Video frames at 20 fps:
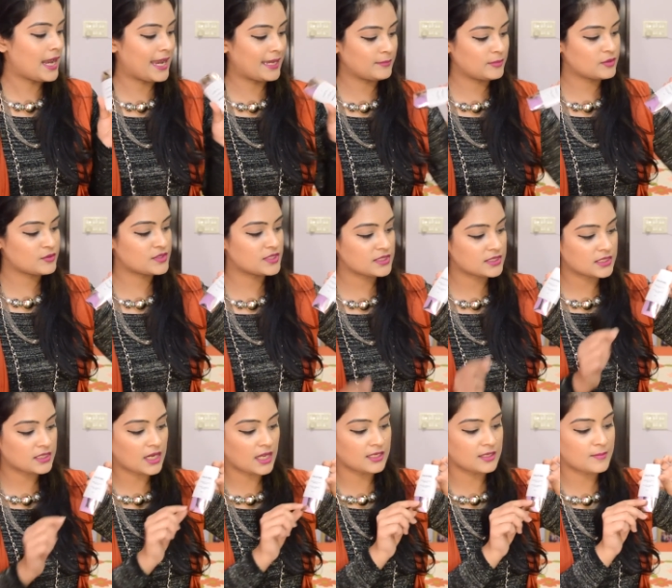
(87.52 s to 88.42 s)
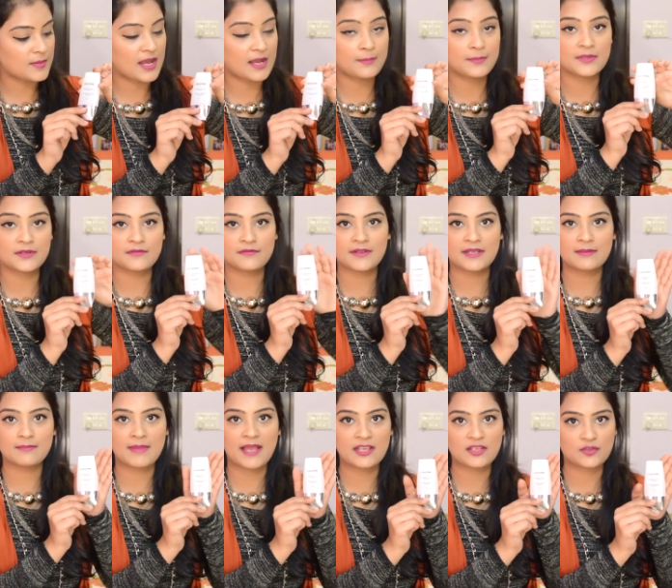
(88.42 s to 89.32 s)
I'm using the Colorbar
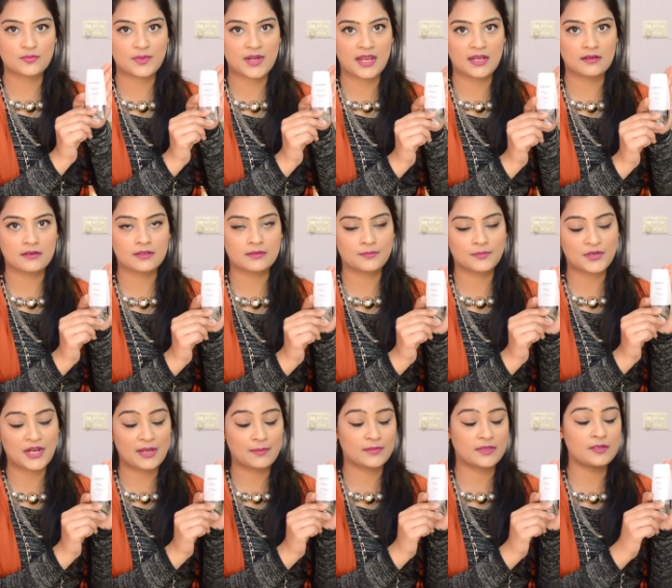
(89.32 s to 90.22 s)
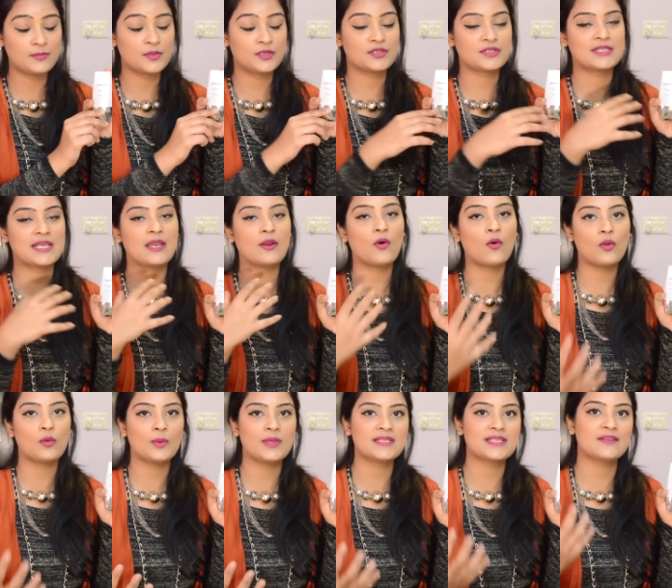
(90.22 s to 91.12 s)
Perfect Match Primer because I
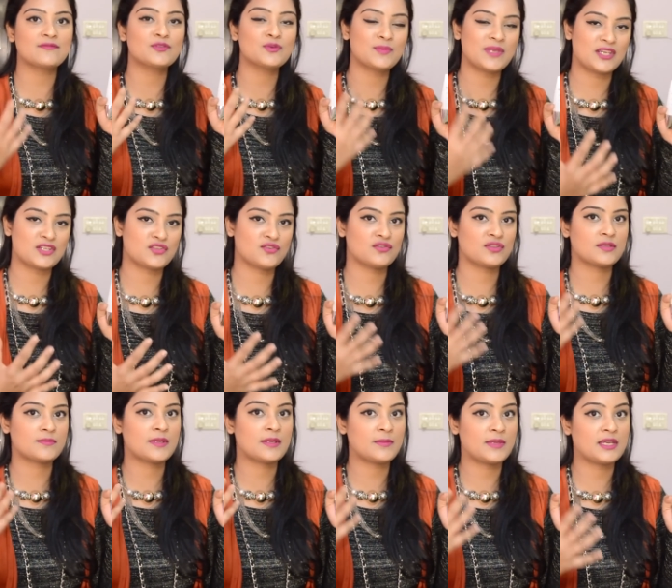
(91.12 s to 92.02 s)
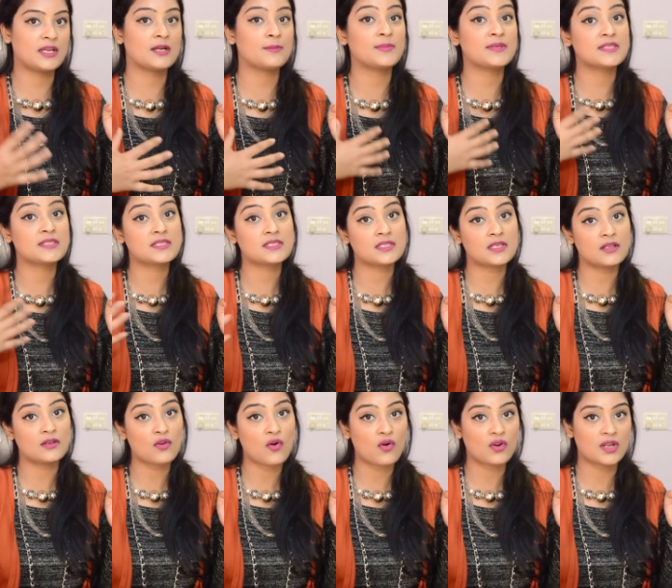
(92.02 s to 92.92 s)
always have to make sure that my makeup is
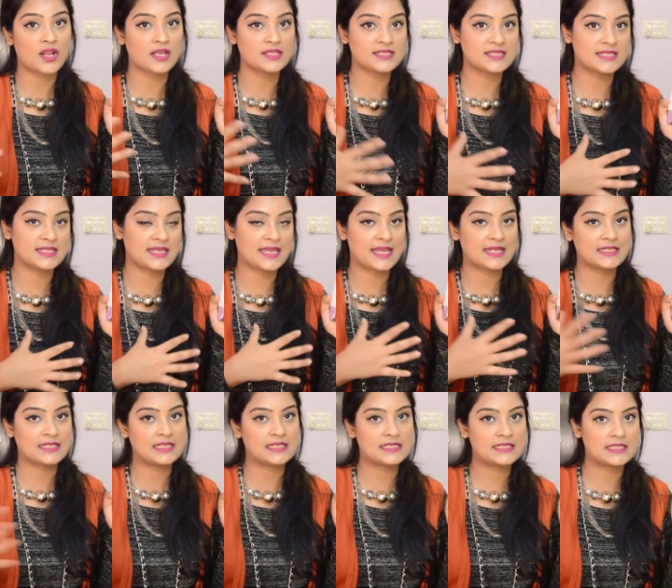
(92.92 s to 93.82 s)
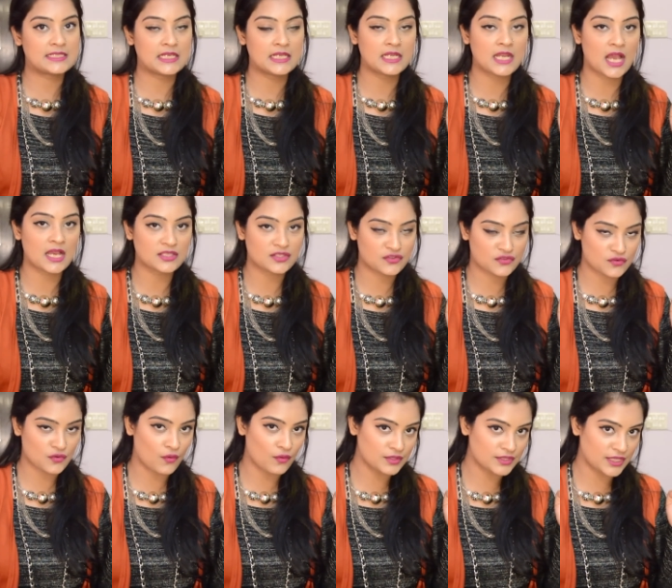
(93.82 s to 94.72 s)
long lasting and it
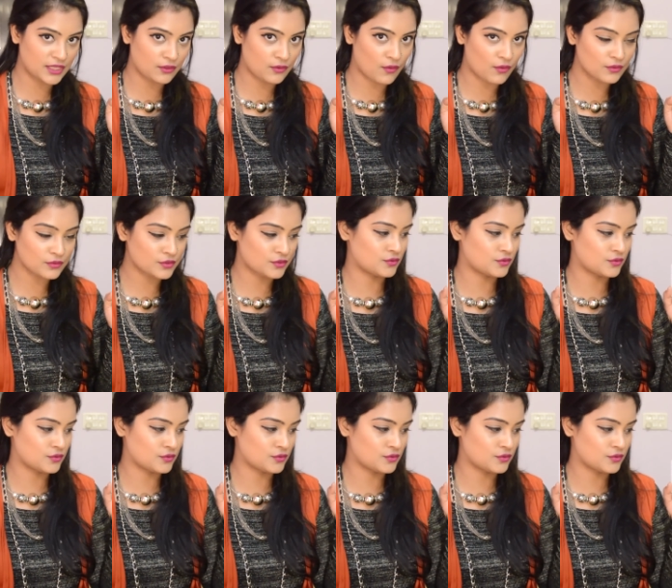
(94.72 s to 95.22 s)
lasts all day long.